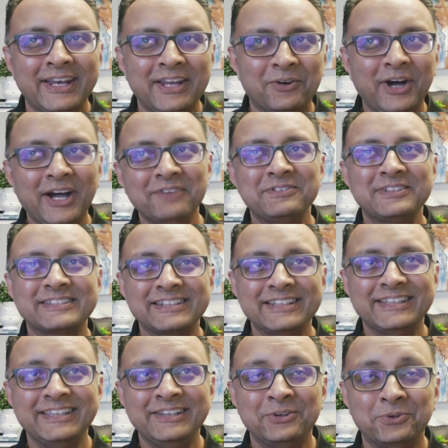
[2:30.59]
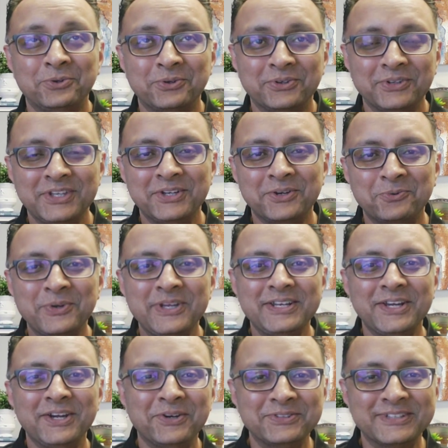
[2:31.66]
Now, obviously, we
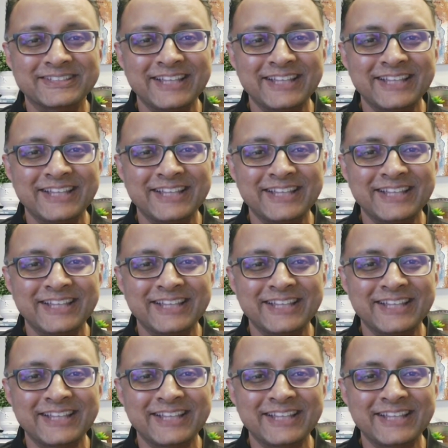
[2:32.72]
know the